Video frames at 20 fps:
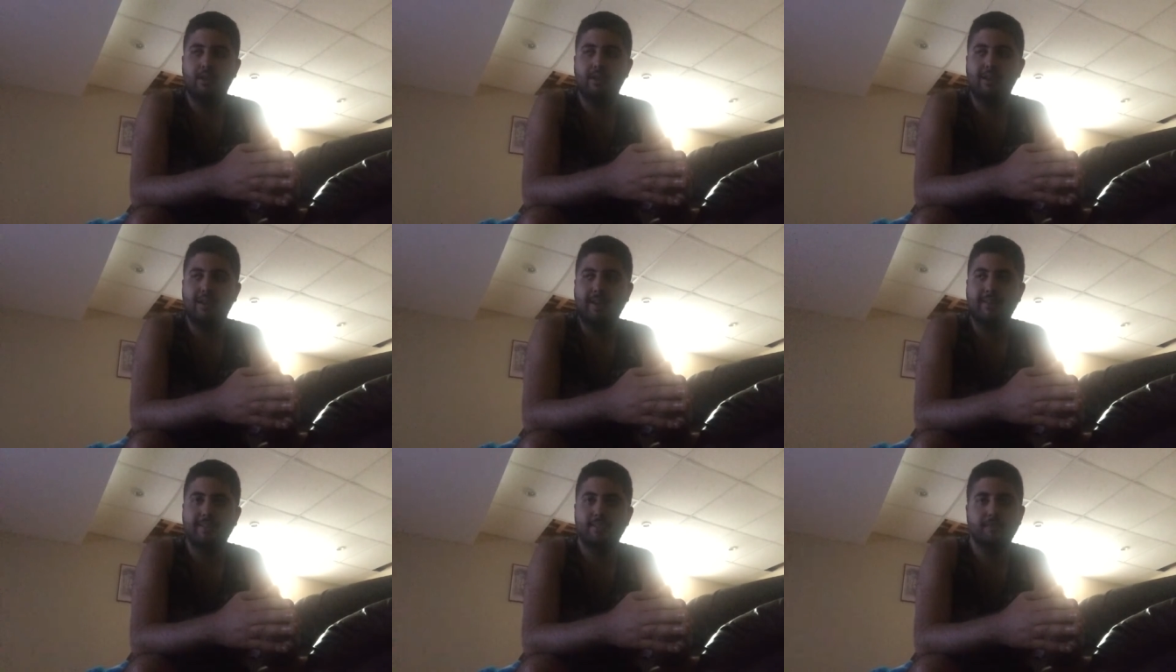
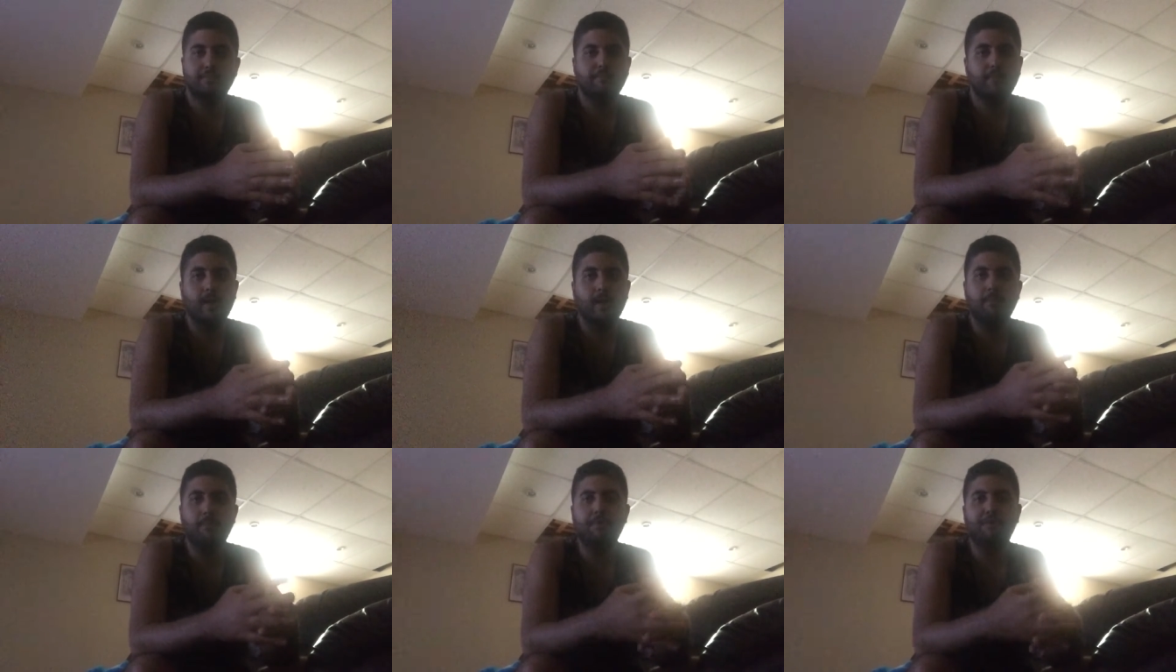Yes,
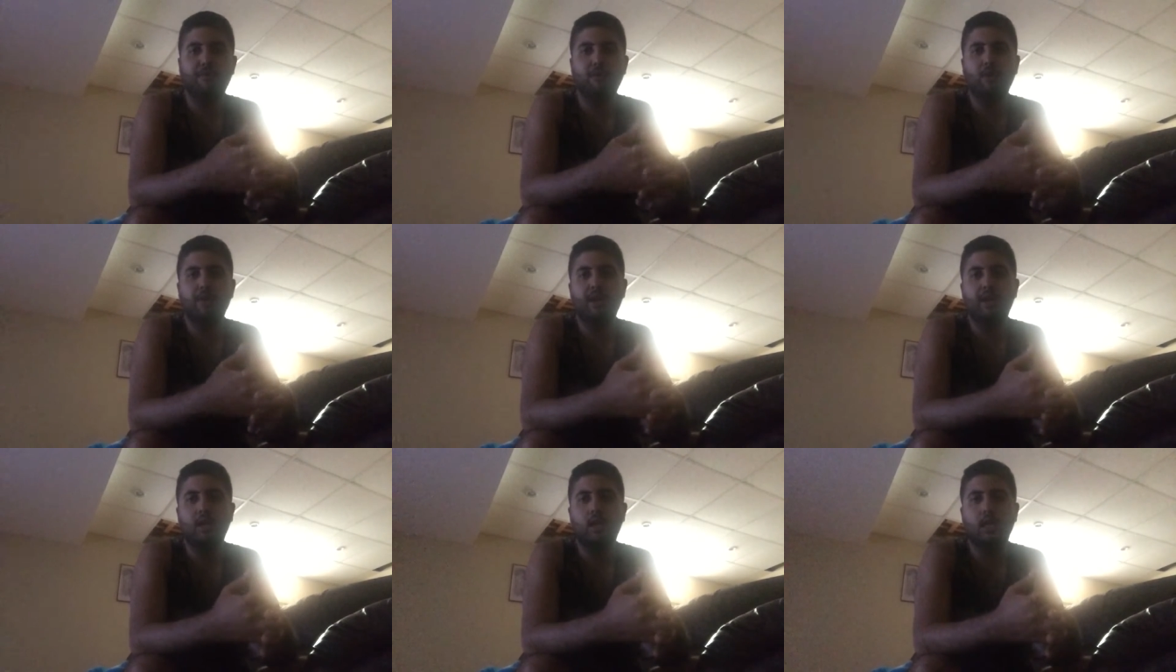right
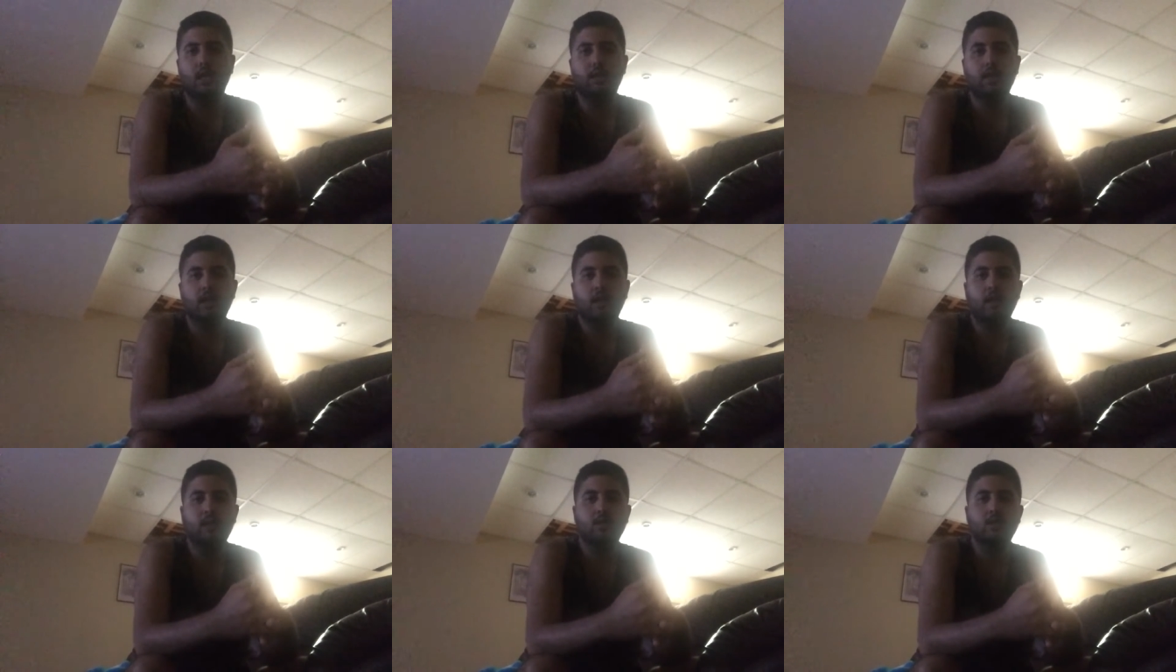before
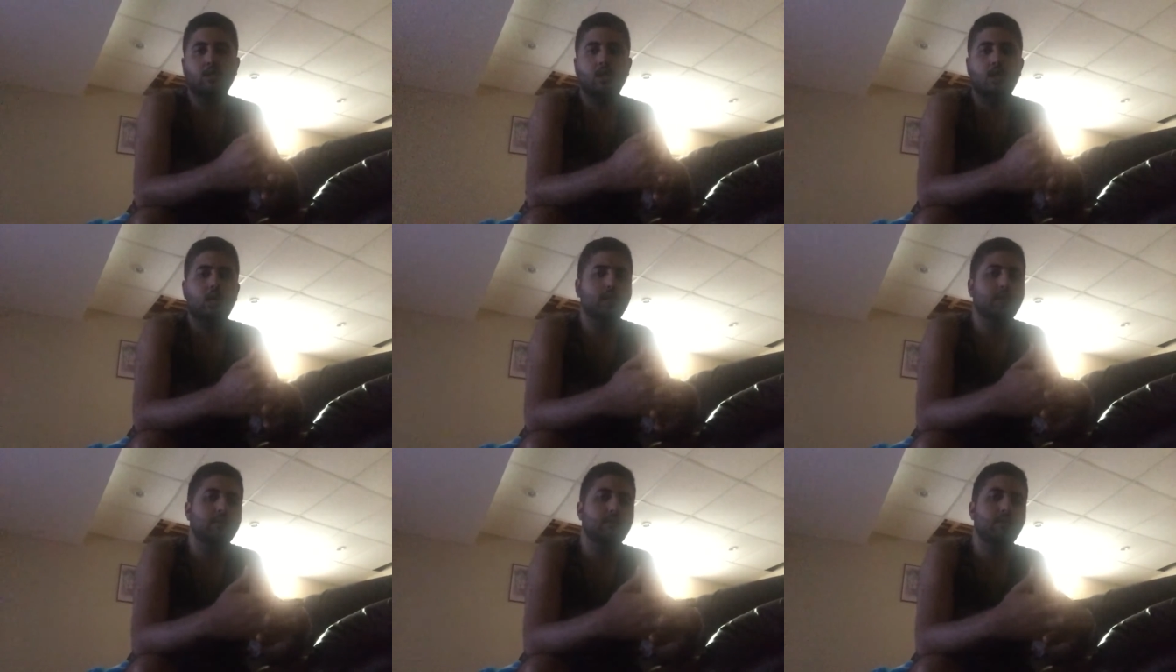he he
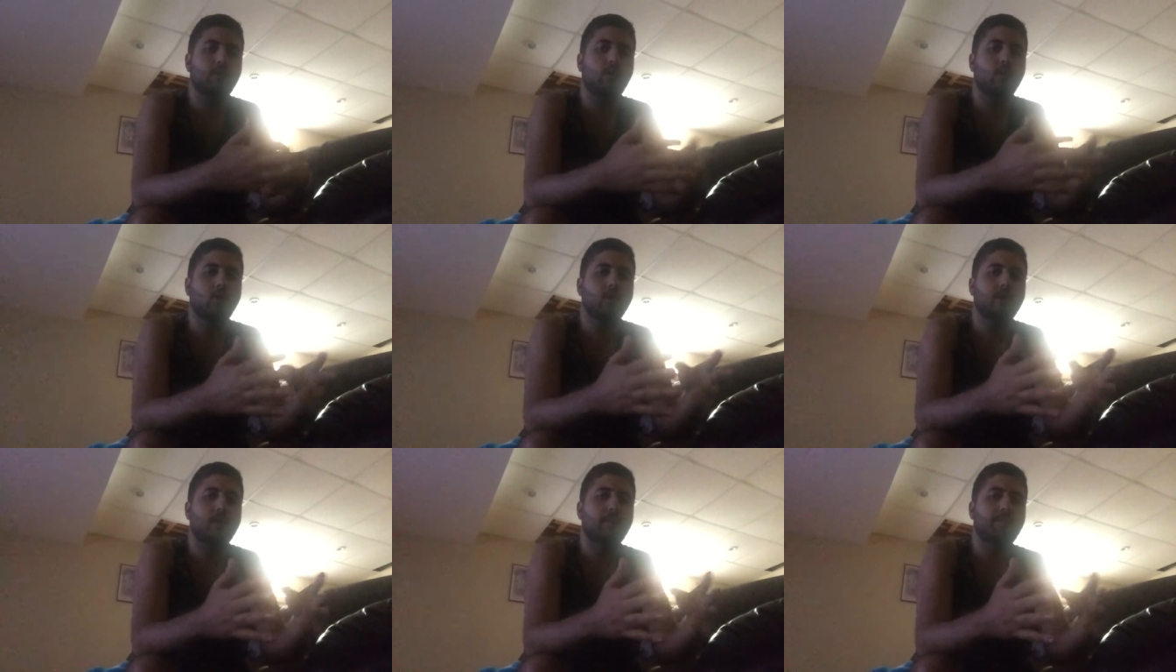started to
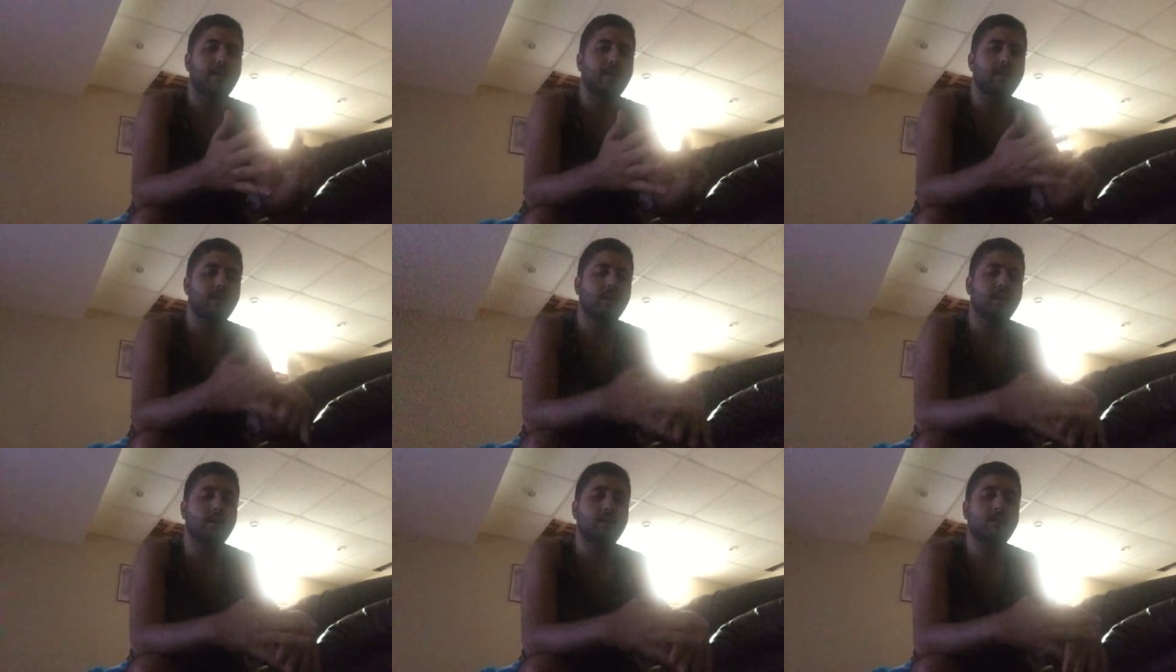go on the
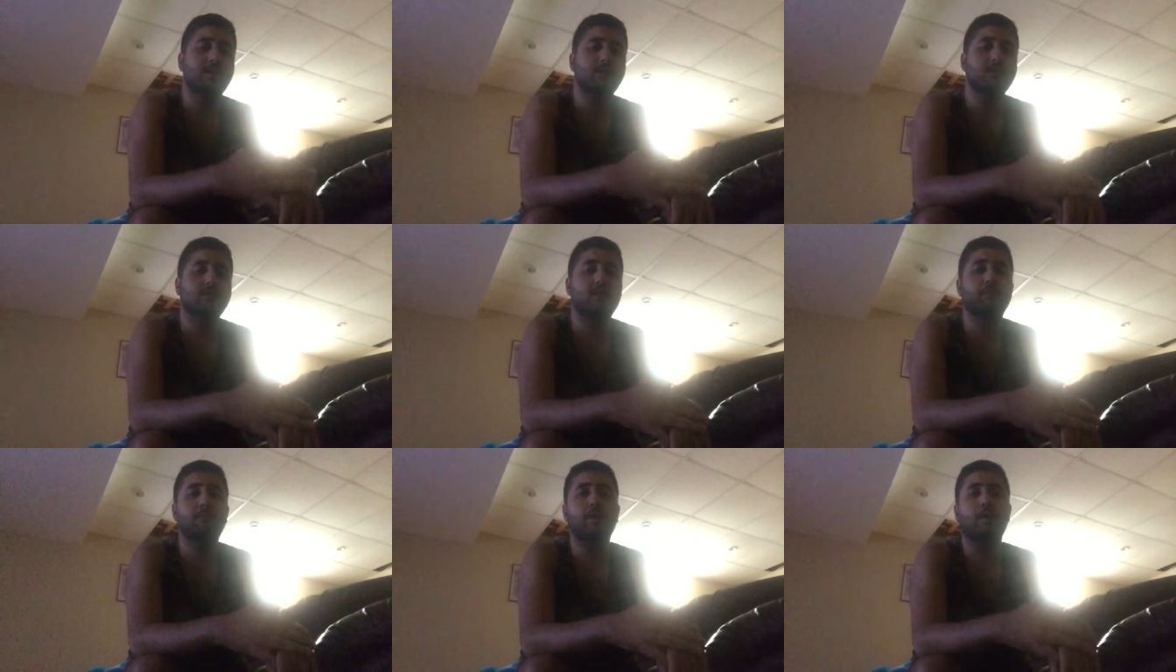bounty hunter, he
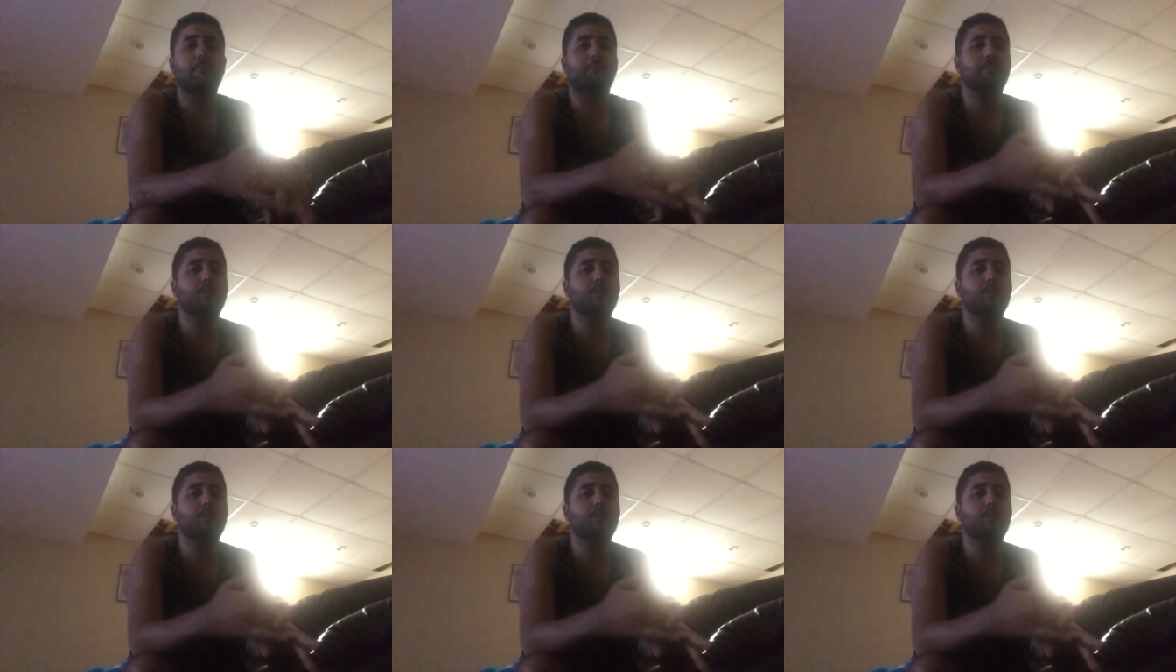used to be a